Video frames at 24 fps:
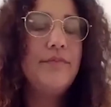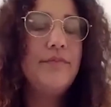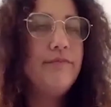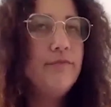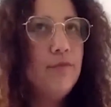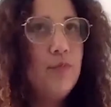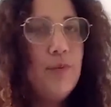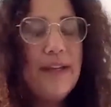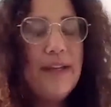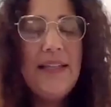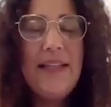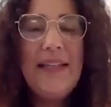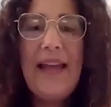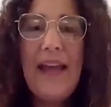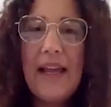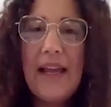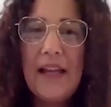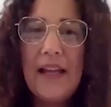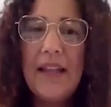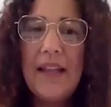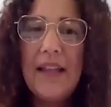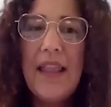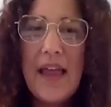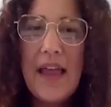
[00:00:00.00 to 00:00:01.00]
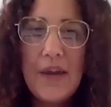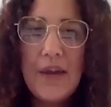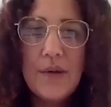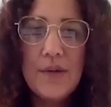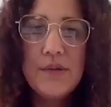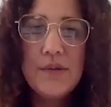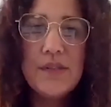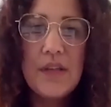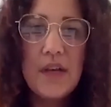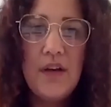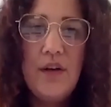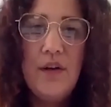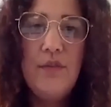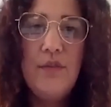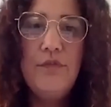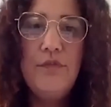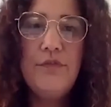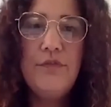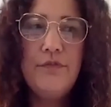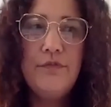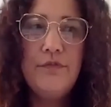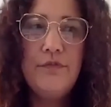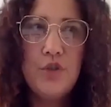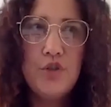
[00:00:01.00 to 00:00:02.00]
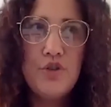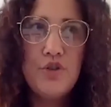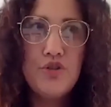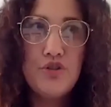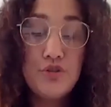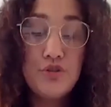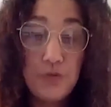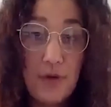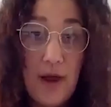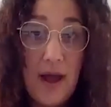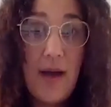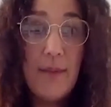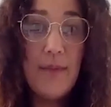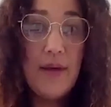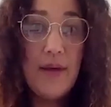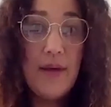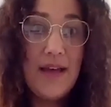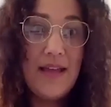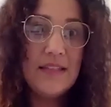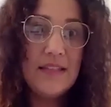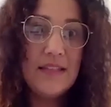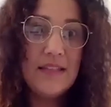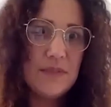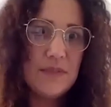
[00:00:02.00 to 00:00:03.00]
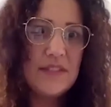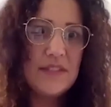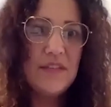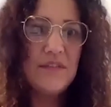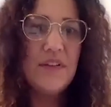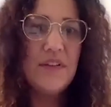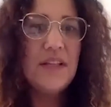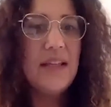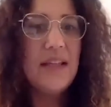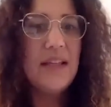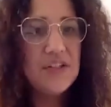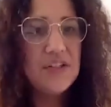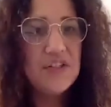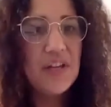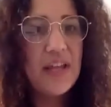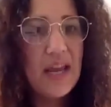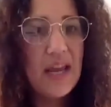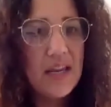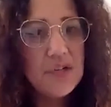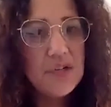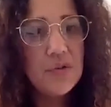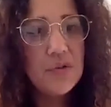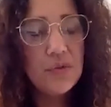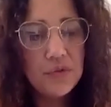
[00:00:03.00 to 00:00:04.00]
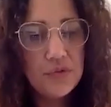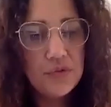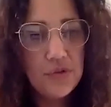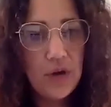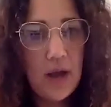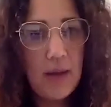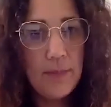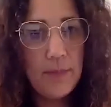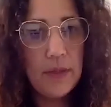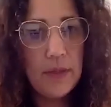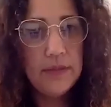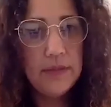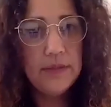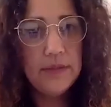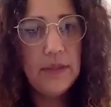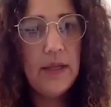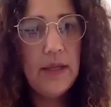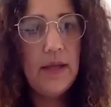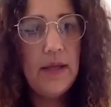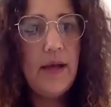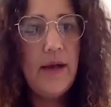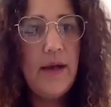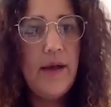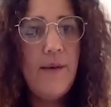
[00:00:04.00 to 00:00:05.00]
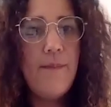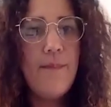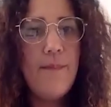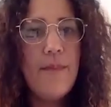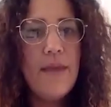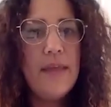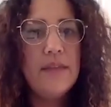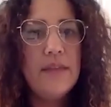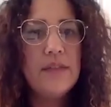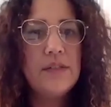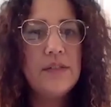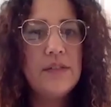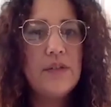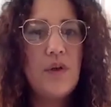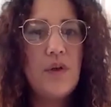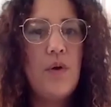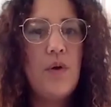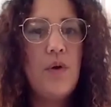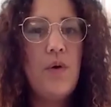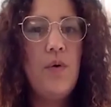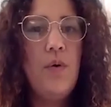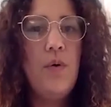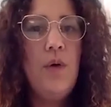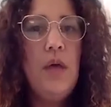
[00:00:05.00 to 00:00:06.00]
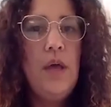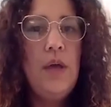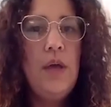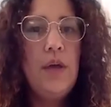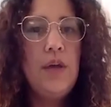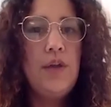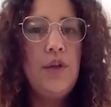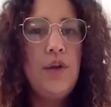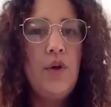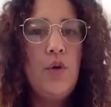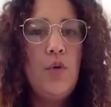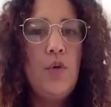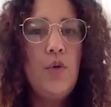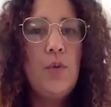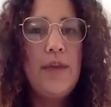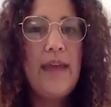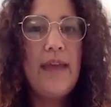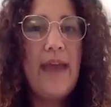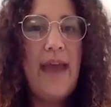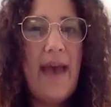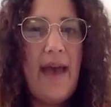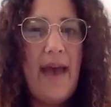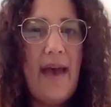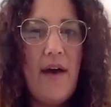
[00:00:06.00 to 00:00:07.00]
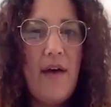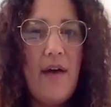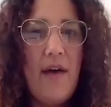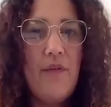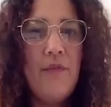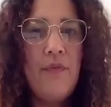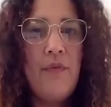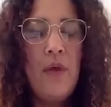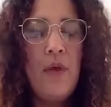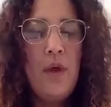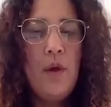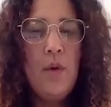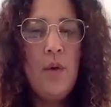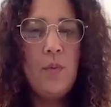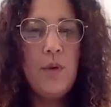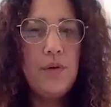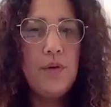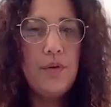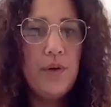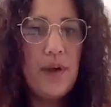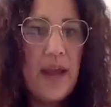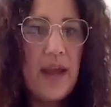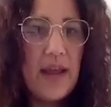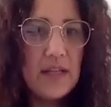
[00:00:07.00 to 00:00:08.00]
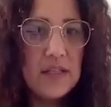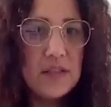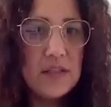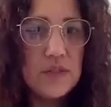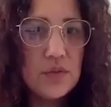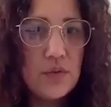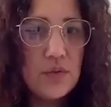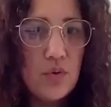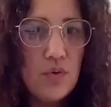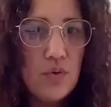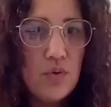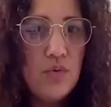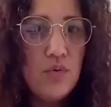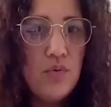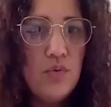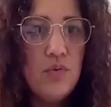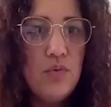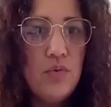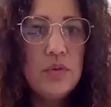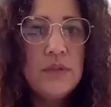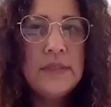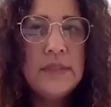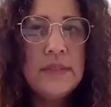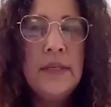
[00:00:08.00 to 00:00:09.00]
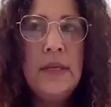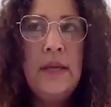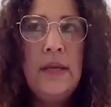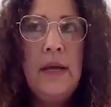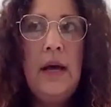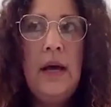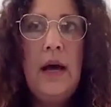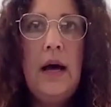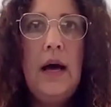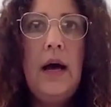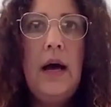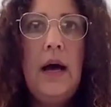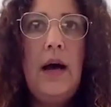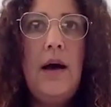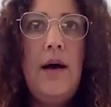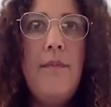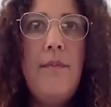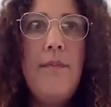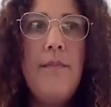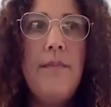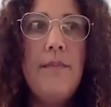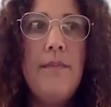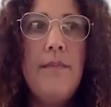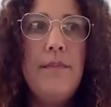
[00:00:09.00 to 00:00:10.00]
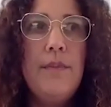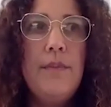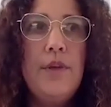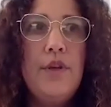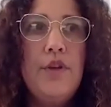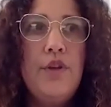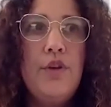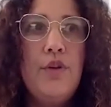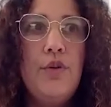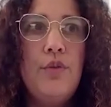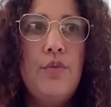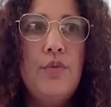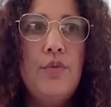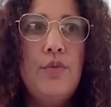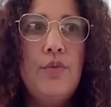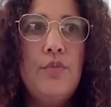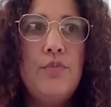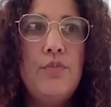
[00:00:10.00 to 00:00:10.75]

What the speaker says: really had layers of trauma, and specifically educational trauma. And so, you know, we create schools, you know,